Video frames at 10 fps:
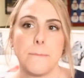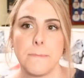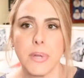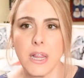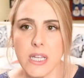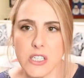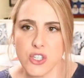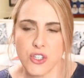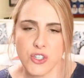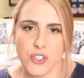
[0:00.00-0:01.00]

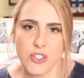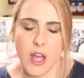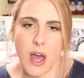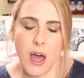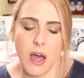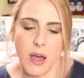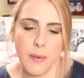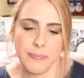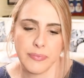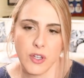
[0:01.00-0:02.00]
blizzard
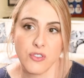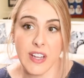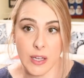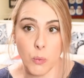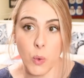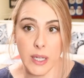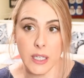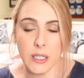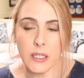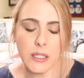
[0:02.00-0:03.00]
rate
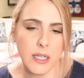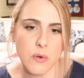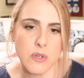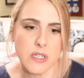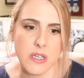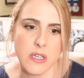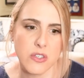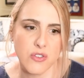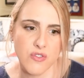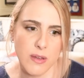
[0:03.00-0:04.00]
wind. It was
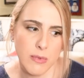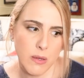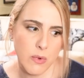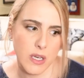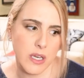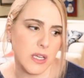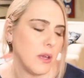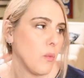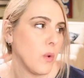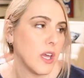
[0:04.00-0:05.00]
extremely windy.
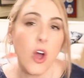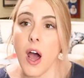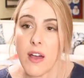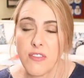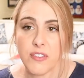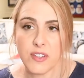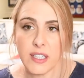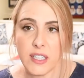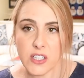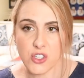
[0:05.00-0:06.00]
We got
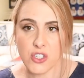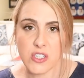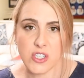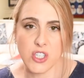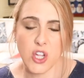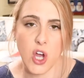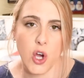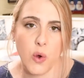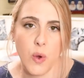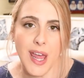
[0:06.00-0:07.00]
15 inches of
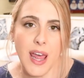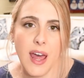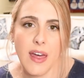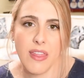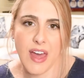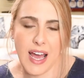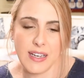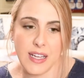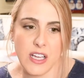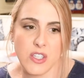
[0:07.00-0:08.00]
snow that
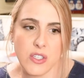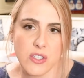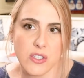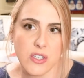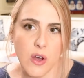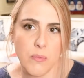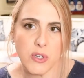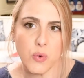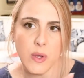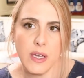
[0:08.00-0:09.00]
day, so
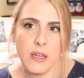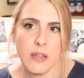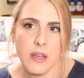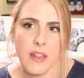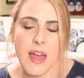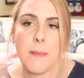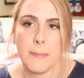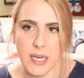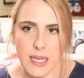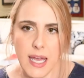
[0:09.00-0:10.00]
between that
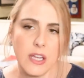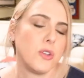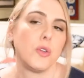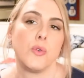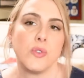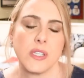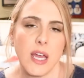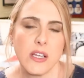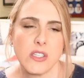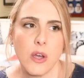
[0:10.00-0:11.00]
Monday and
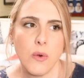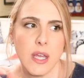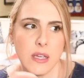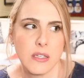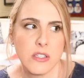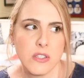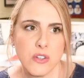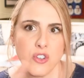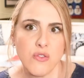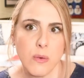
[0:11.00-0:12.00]
Tuesday. So his
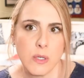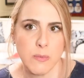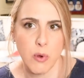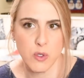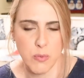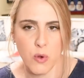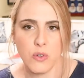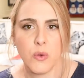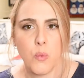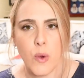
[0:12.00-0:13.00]
surgery was postponed
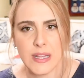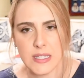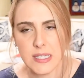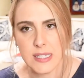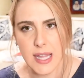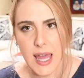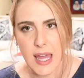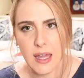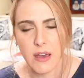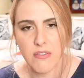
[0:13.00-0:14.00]
to
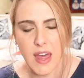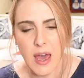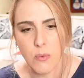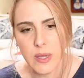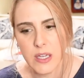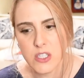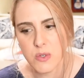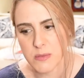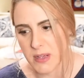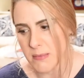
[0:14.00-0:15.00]
Wednesday of that week, so
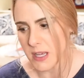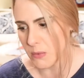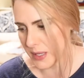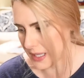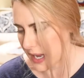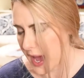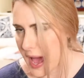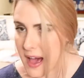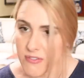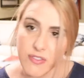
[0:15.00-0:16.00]
it's been about a week and a
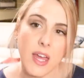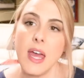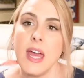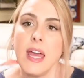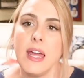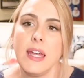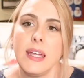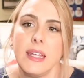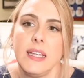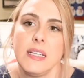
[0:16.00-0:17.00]
half.
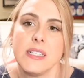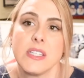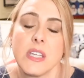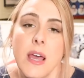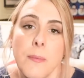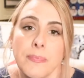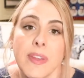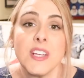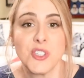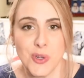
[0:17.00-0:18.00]
He's
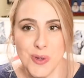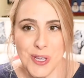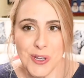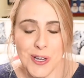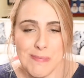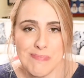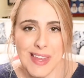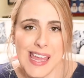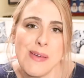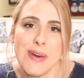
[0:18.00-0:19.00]
doing good.
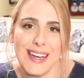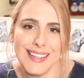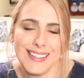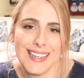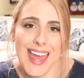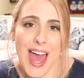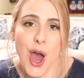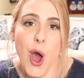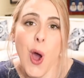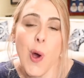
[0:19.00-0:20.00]
He went in to get
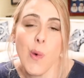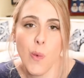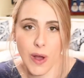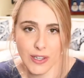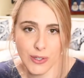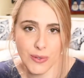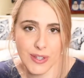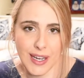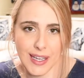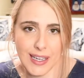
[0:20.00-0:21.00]
one tooth
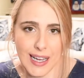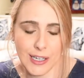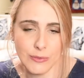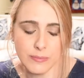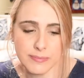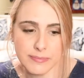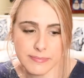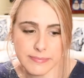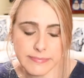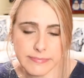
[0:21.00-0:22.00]
taken out
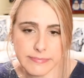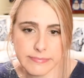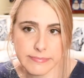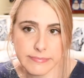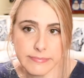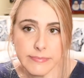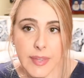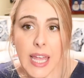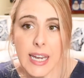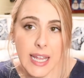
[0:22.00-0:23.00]

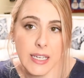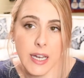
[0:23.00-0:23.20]
and ended